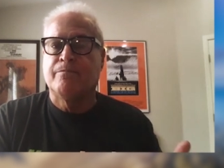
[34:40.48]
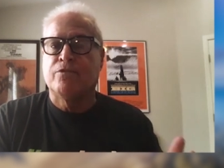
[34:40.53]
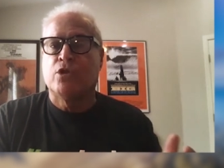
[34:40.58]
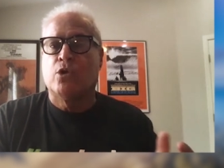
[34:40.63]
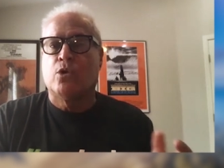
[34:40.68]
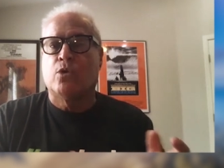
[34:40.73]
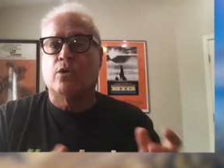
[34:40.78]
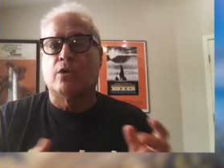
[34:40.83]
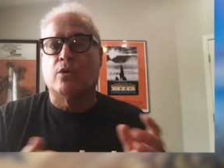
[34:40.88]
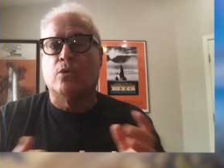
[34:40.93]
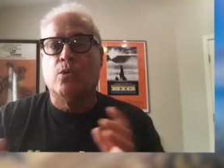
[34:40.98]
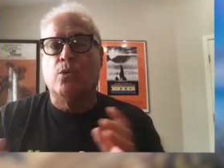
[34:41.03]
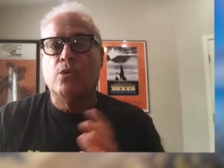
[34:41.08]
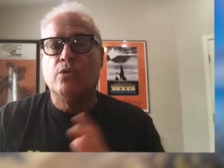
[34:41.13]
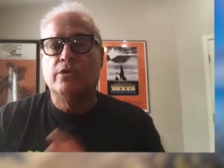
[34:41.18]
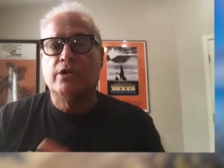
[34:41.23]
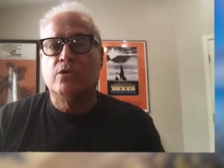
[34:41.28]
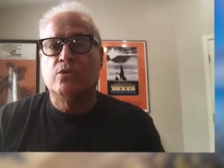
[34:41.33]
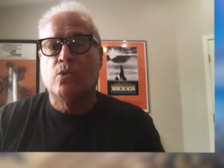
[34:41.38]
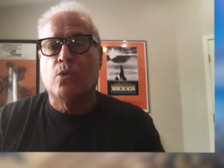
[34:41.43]
or a
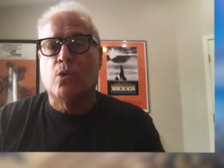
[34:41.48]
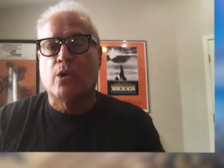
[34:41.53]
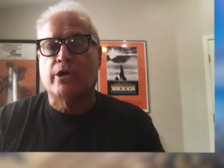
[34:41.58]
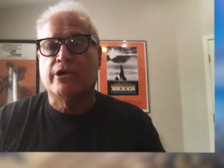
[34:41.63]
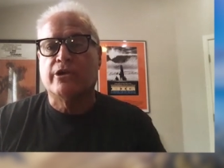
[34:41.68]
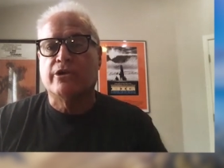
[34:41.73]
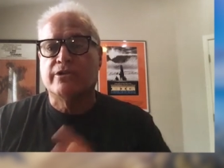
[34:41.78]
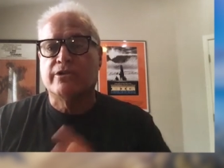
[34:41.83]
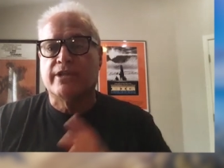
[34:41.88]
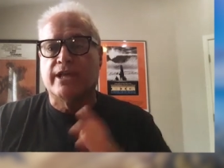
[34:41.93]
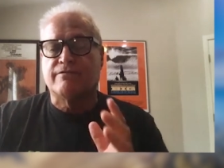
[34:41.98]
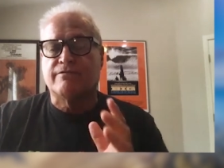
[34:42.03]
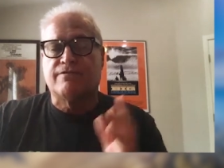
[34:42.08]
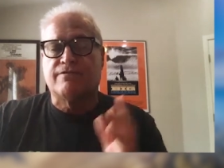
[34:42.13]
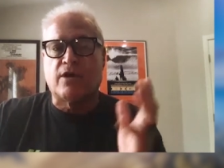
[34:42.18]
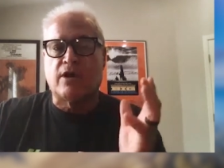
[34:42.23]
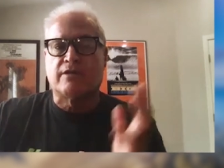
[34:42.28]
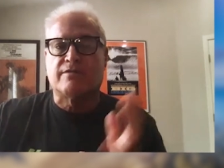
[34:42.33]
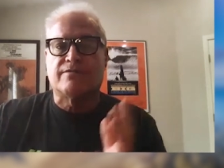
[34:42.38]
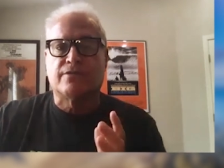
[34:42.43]
wounded warrior that
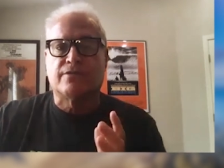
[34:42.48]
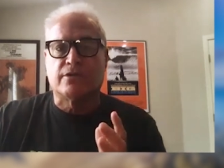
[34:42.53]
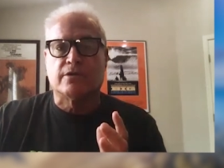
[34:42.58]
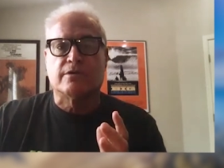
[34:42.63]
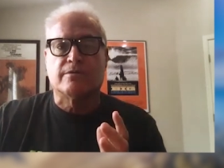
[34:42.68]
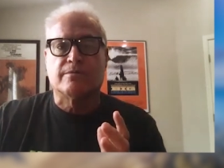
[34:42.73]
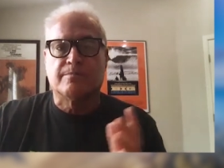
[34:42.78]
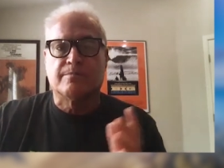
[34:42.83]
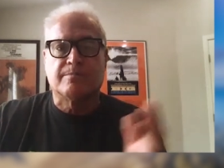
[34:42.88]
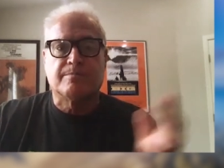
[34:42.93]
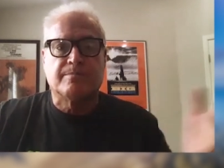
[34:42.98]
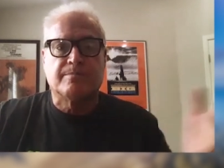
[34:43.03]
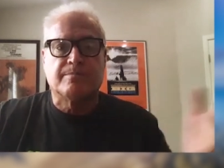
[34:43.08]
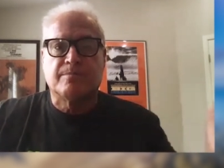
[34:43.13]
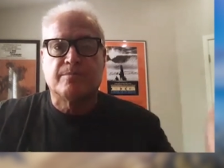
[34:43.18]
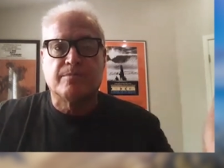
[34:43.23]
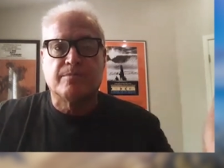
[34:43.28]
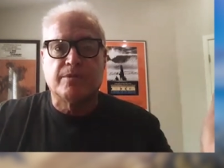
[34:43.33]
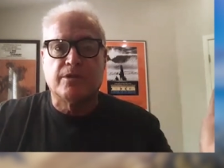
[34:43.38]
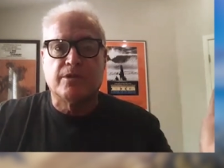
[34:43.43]
fought
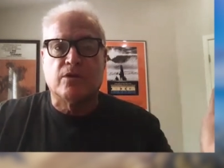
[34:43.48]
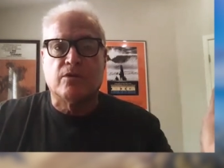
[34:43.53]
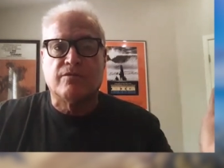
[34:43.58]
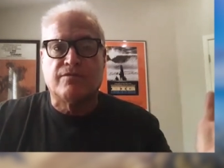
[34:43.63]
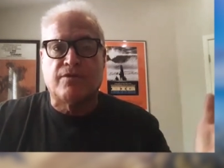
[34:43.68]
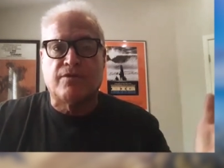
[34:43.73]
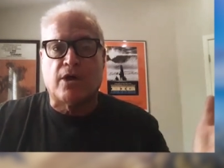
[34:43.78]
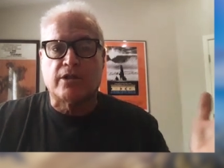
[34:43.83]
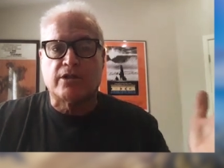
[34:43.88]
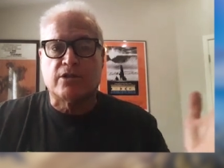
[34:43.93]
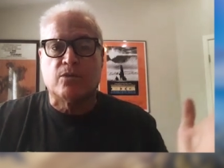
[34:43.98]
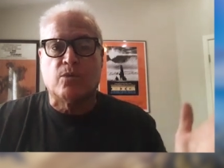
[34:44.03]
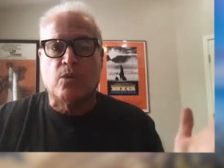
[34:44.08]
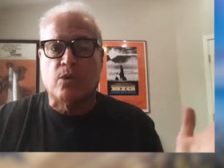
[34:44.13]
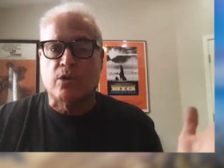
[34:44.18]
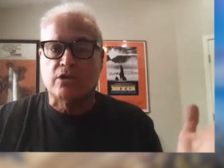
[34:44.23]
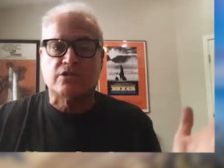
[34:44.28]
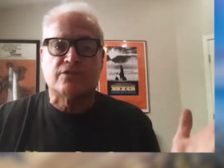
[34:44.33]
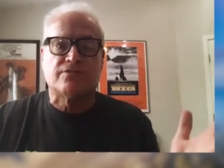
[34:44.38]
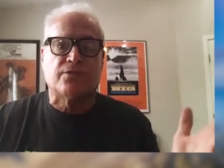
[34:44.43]
the
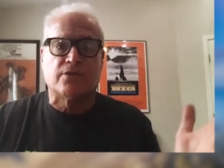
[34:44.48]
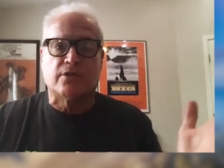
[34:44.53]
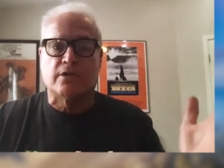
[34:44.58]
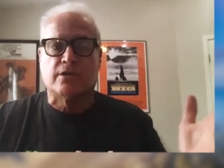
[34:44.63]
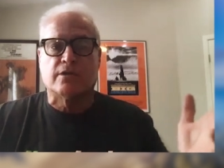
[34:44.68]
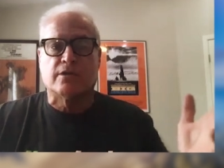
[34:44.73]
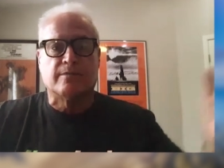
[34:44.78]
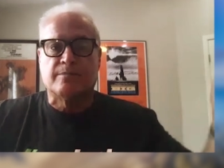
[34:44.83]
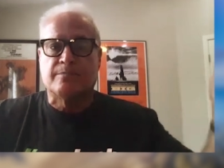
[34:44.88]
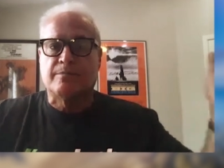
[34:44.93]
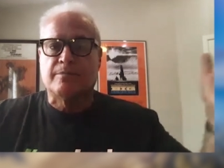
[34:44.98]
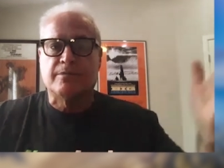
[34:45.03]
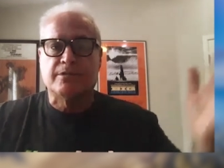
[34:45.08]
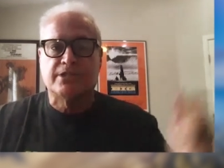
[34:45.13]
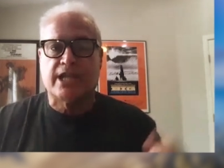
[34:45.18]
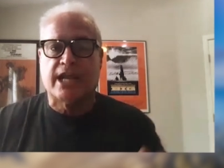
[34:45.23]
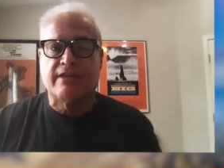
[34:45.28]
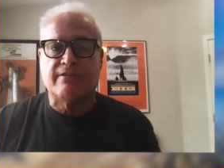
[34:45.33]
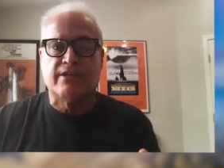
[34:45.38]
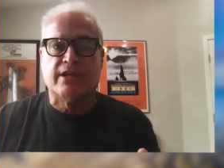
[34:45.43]
wars for
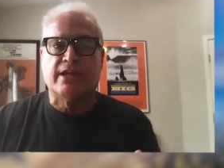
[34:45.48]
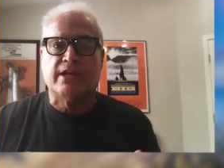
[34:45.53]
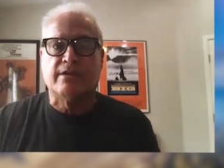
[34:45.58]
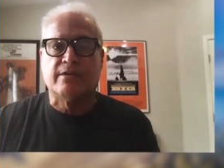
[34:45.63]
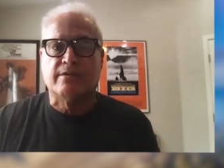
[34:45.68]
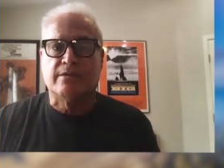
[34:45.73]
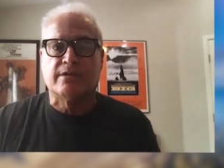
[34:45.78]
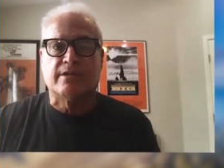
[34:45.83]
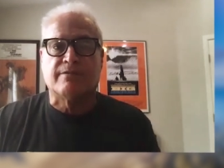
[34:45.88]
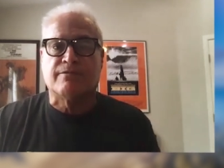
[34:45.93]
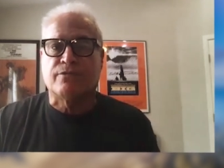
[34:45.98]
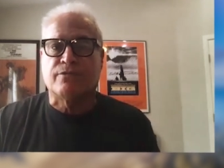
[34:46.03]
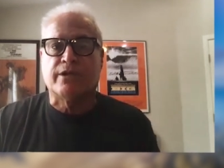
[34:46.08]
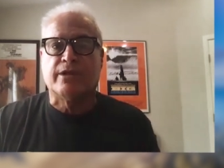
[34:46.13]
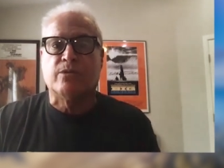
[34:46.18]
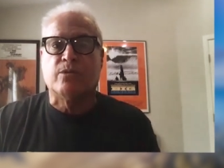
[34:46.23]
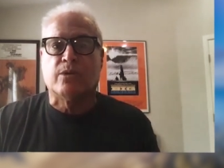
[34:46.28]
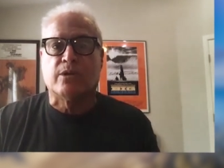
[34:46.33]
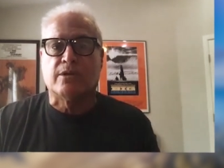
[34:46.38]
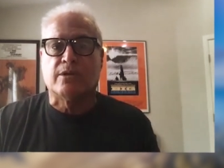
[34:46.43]
saving the free
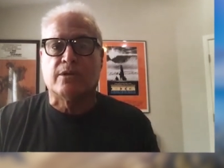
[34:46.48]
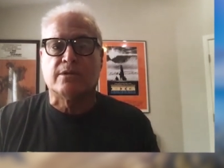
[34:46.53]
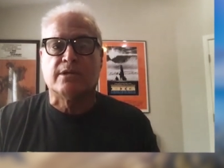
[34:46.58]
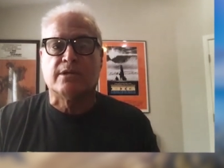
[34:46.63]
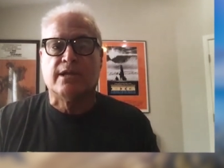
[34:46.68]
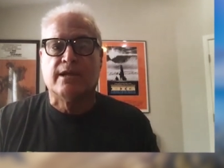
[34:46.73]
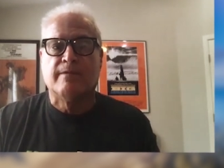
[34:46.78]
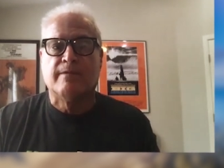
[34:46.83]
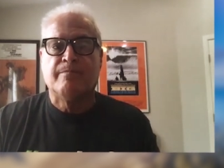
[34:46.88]
world.